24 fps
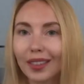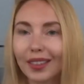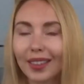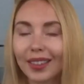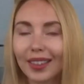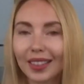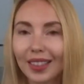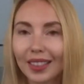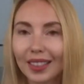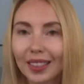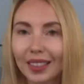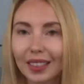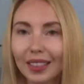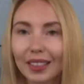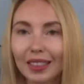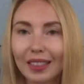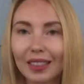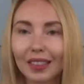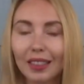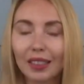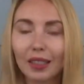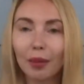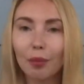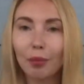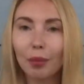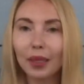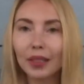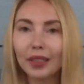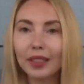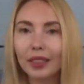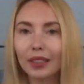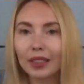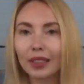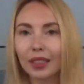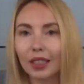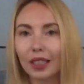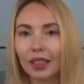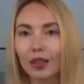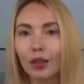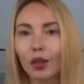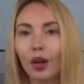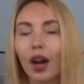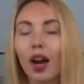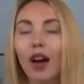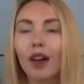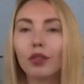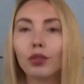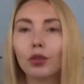a resident in the building, then
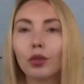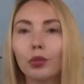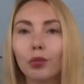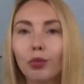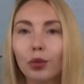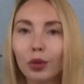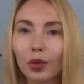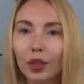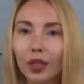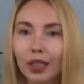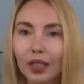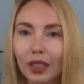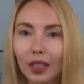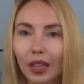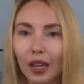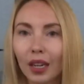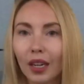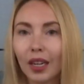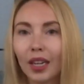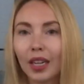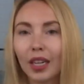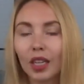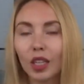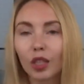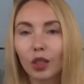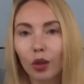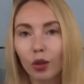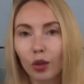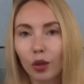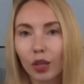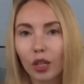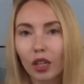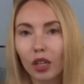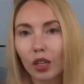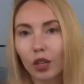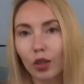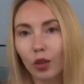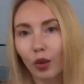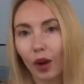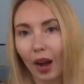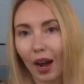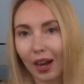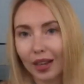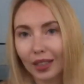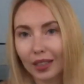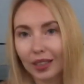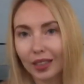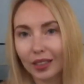you have to book it in order to
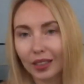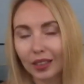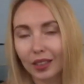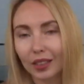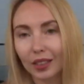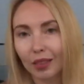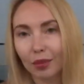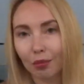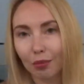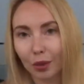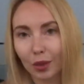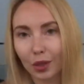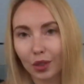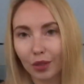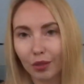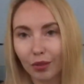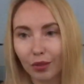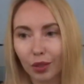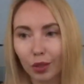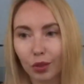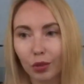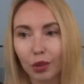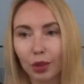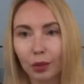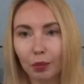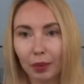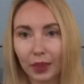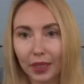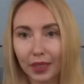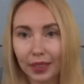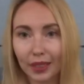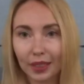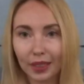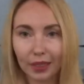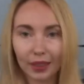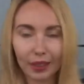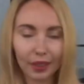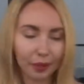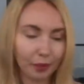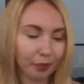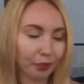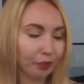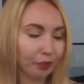access both of those places.